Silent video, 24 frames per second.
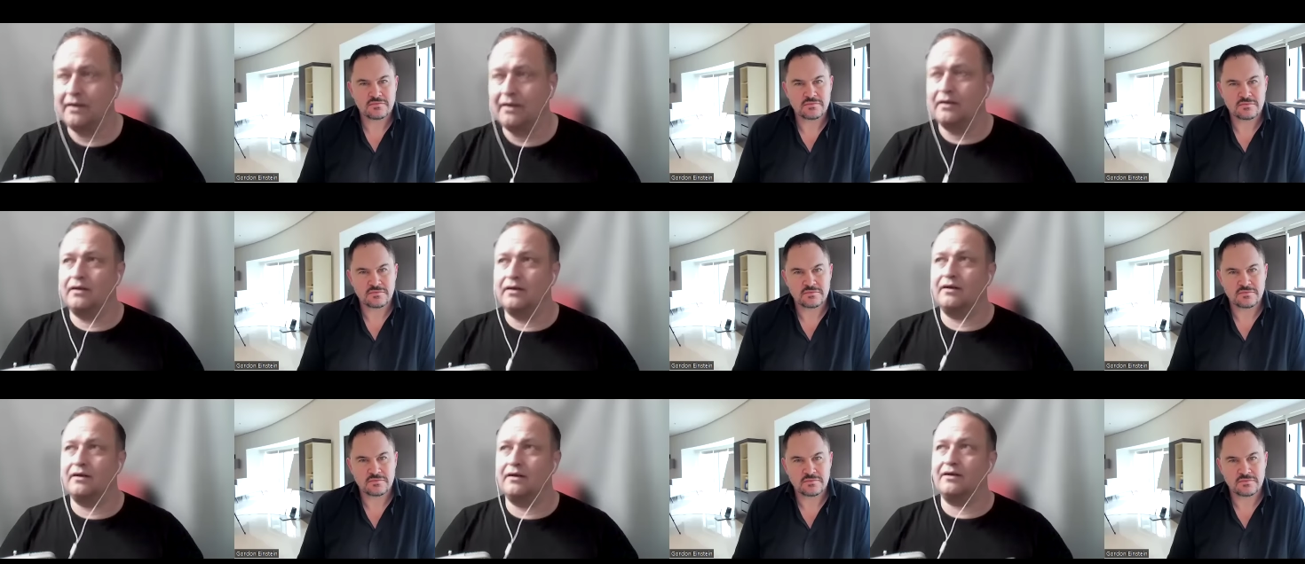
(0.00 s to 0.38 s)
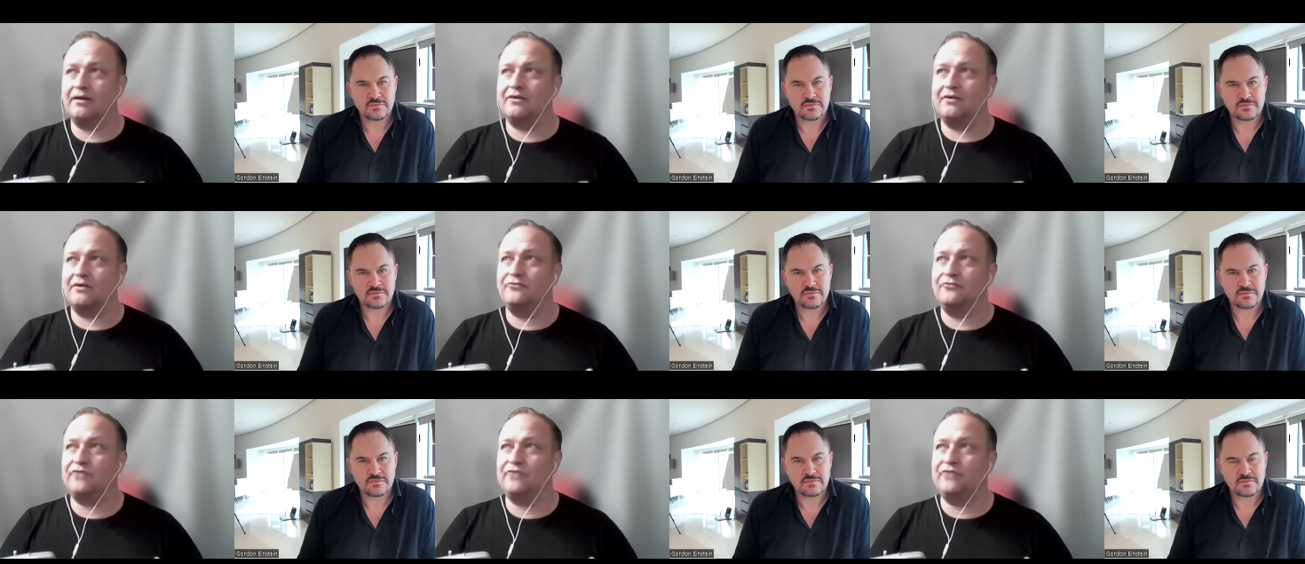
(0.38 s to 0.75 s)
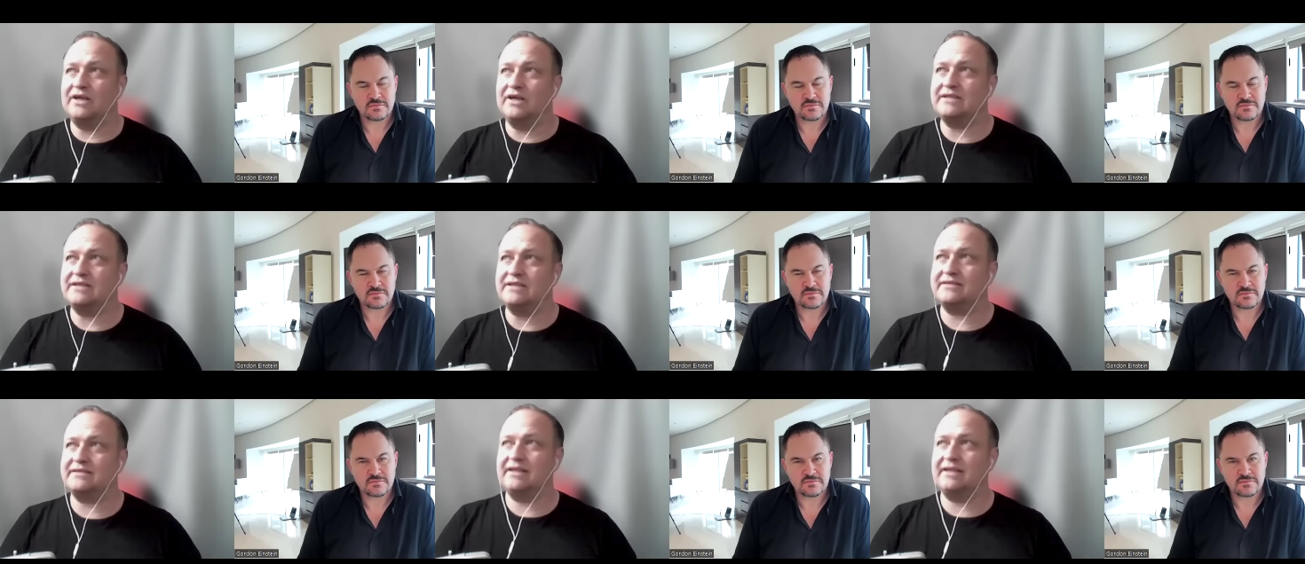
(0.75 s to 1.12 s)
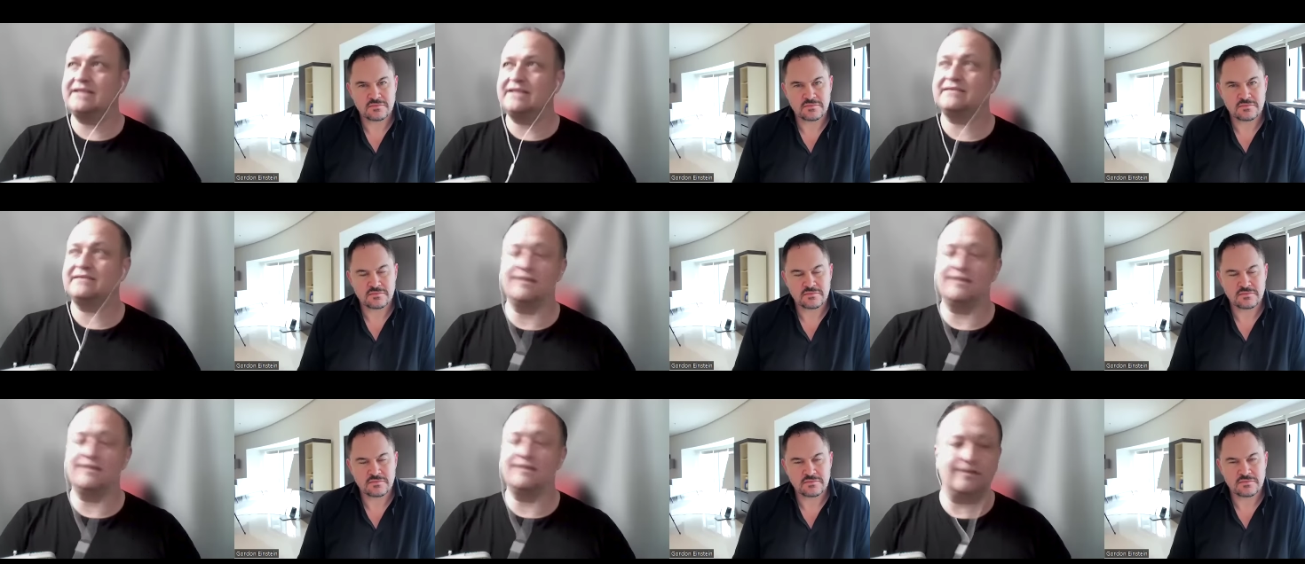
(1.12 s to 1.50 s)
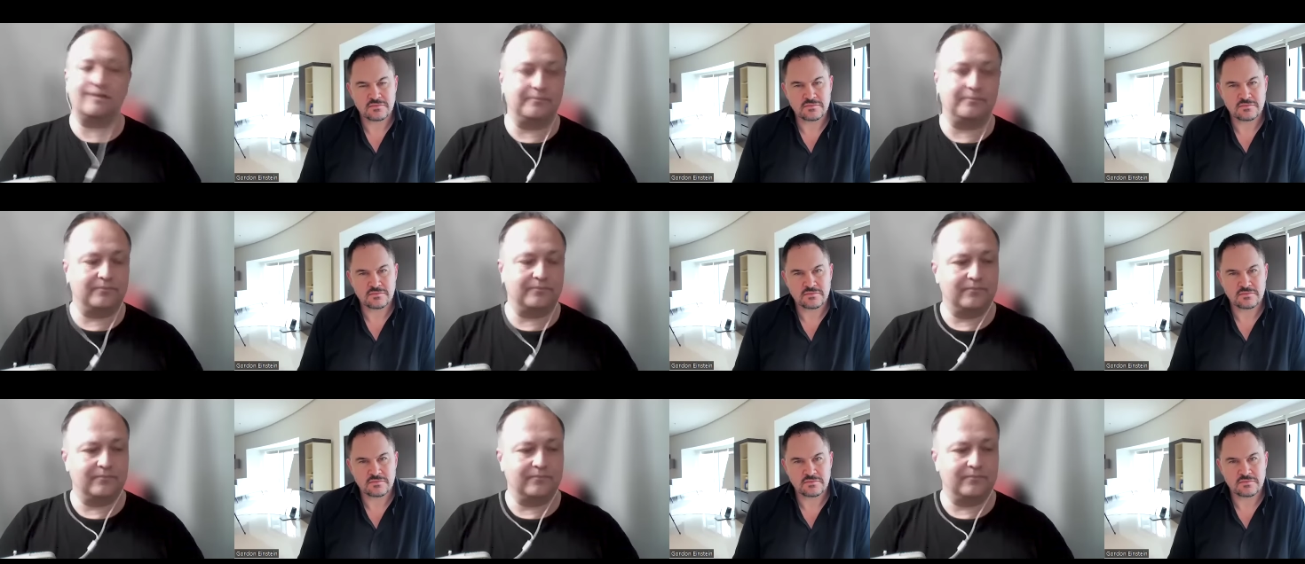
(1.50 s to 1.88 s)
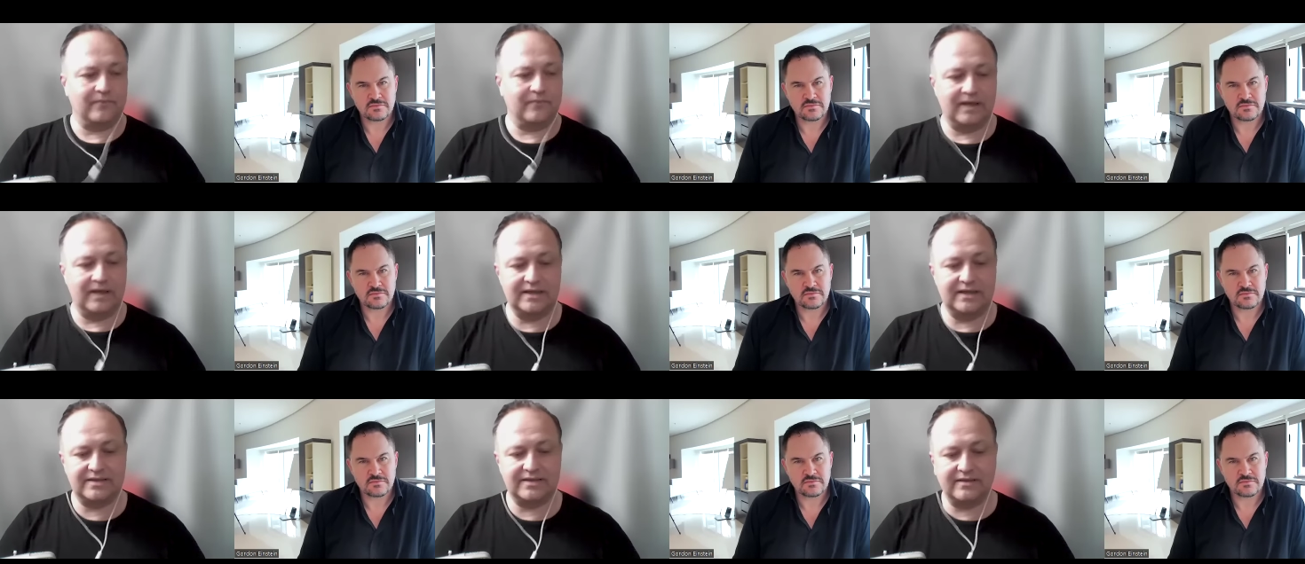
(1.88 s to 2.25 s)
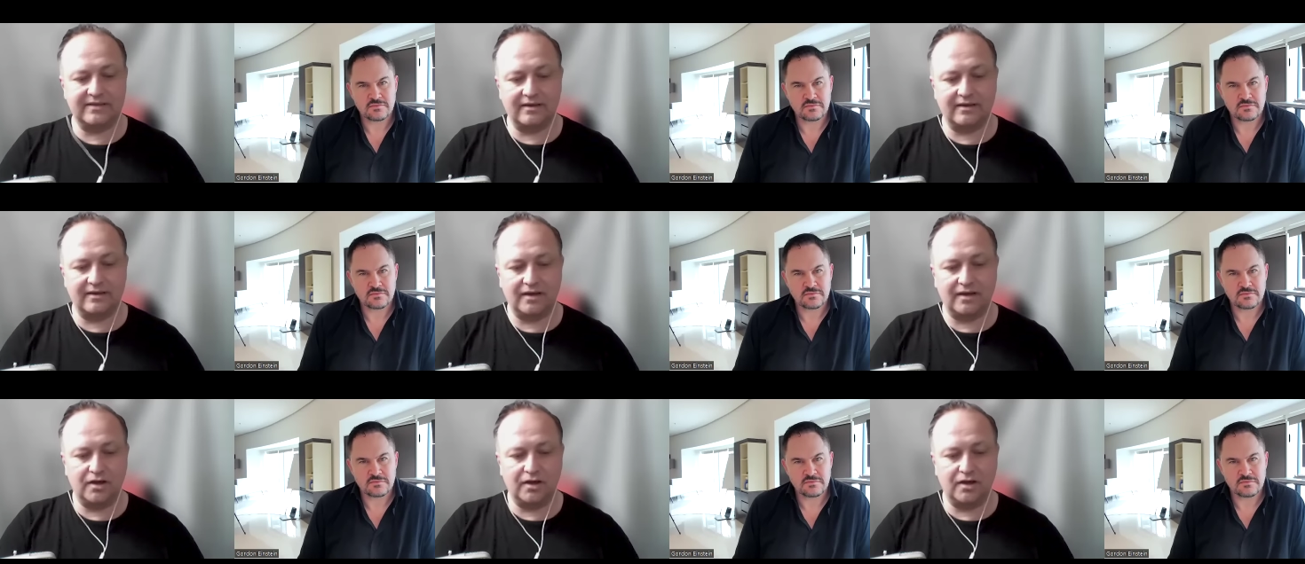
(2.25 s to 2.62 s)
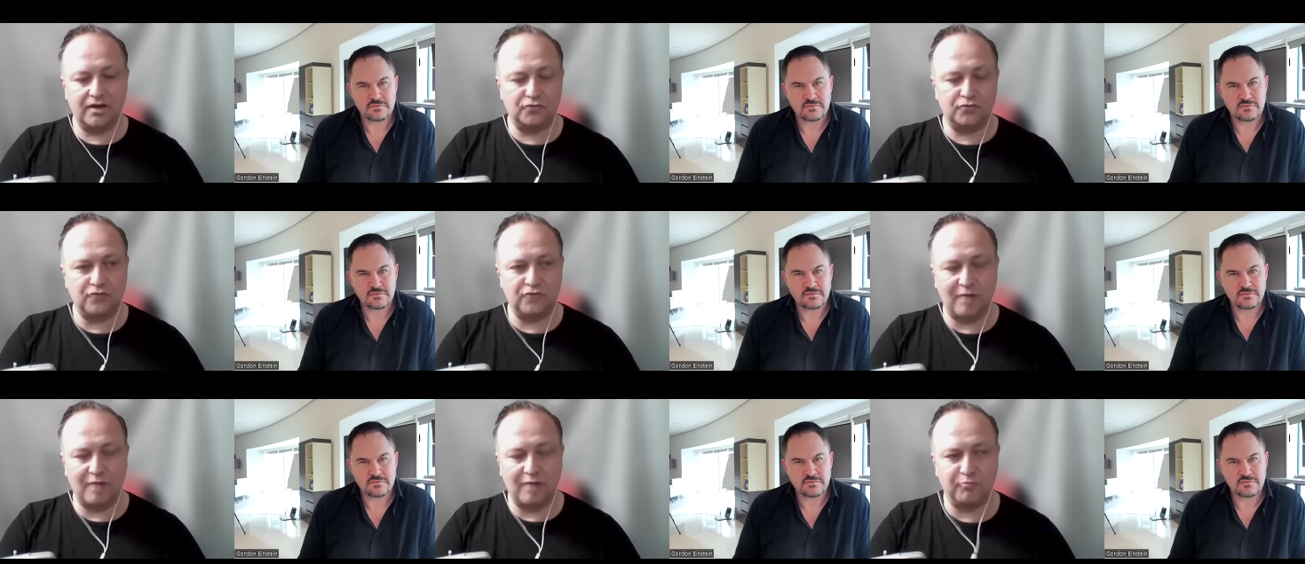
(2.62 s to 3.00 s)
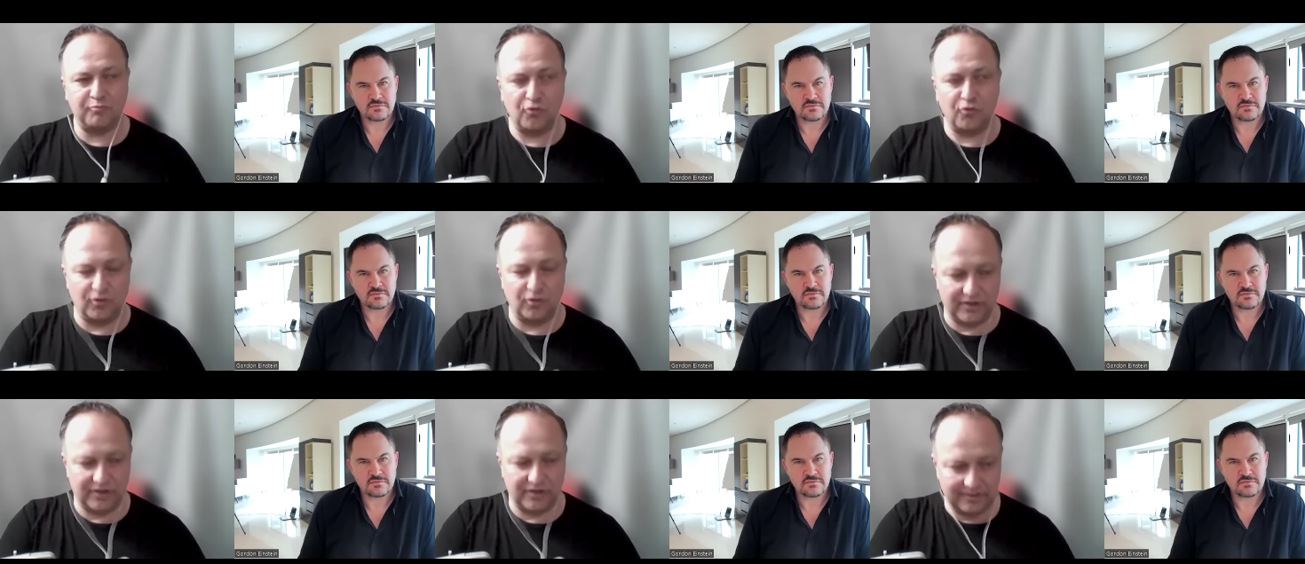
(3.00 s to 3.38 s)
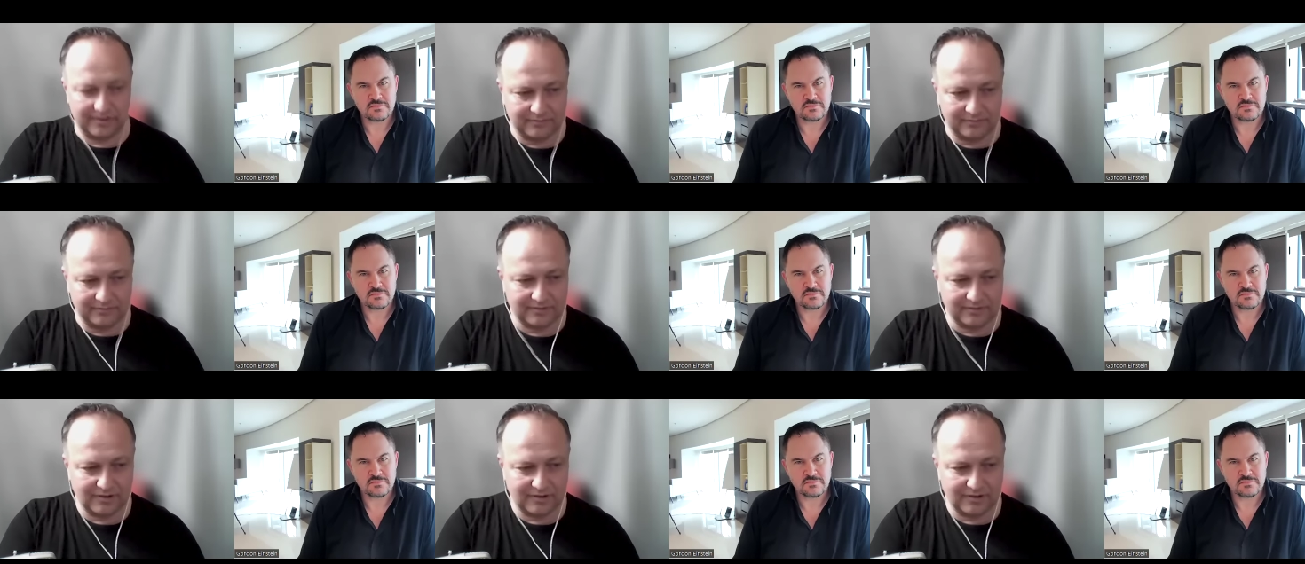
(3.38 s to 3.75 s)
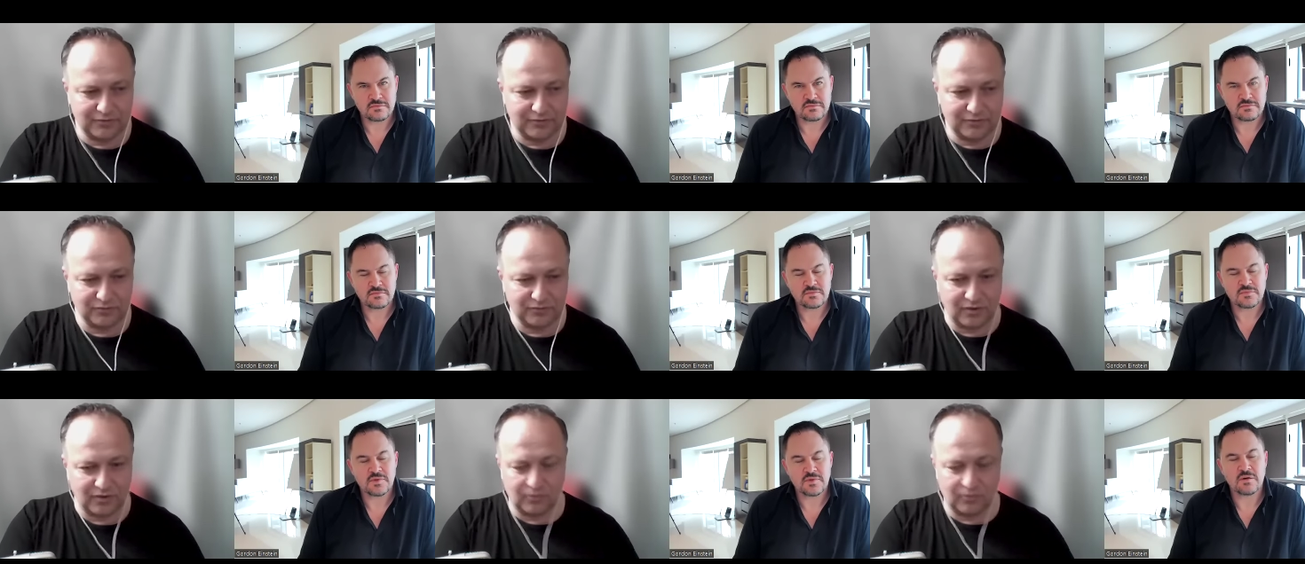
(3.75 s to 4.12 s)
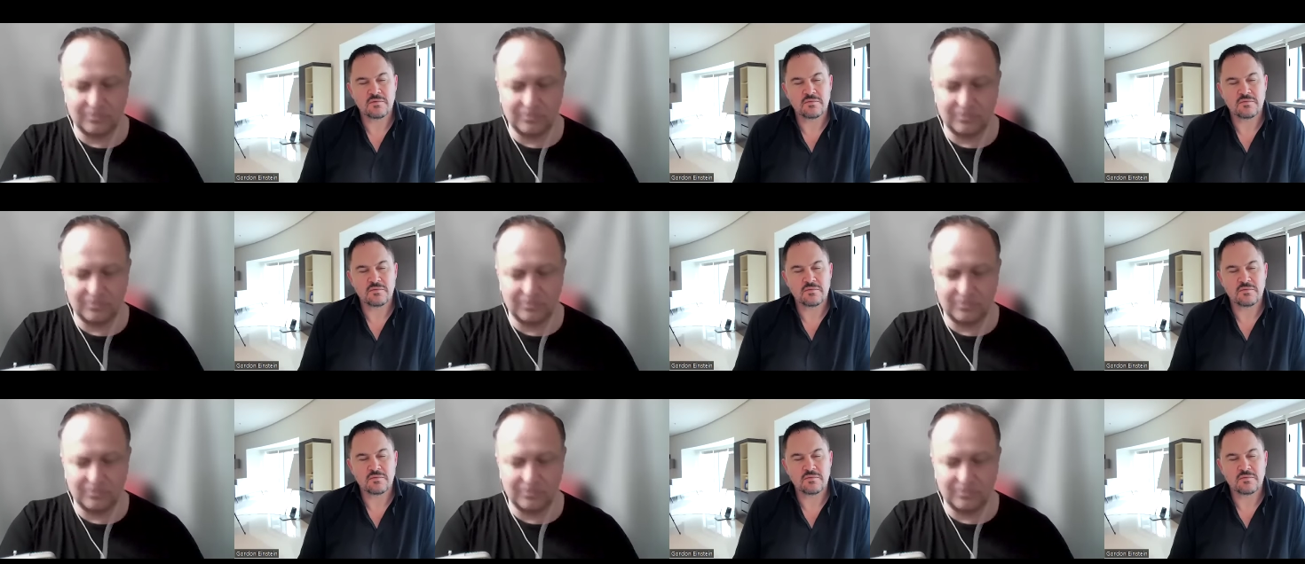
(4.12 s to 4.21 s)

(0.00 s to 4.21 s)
Speaker 1: Uh, first is the is the rapport, you know.